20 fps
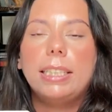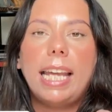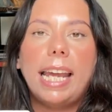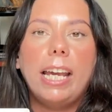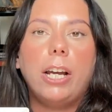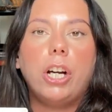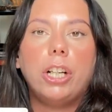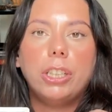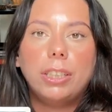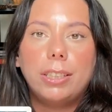
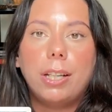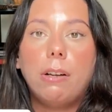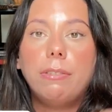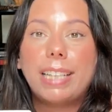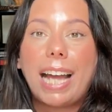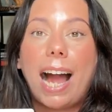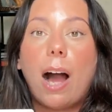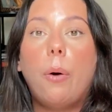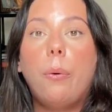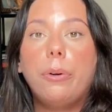take
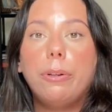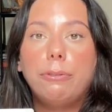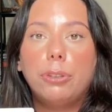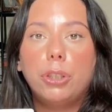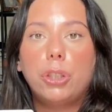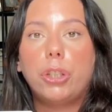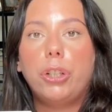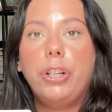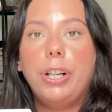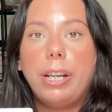ourselves out of
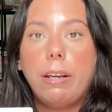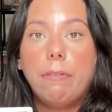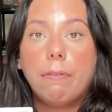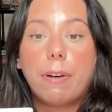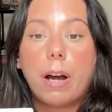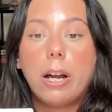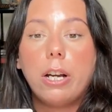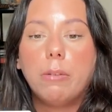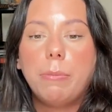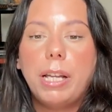certain
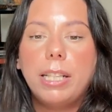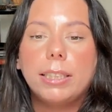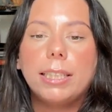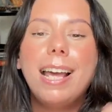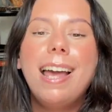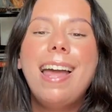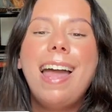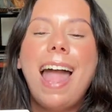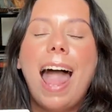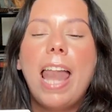environments.
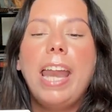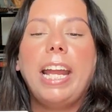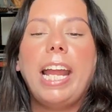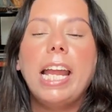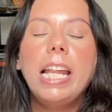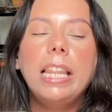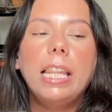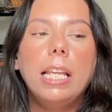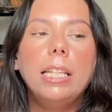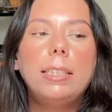And
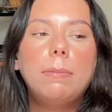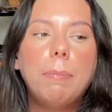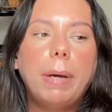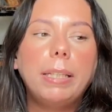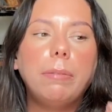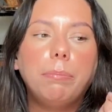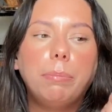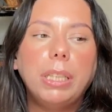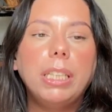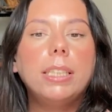again, this
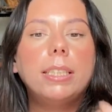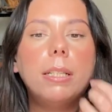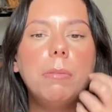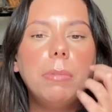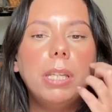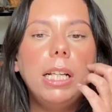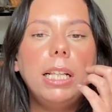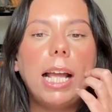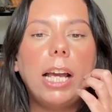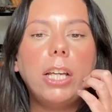might be something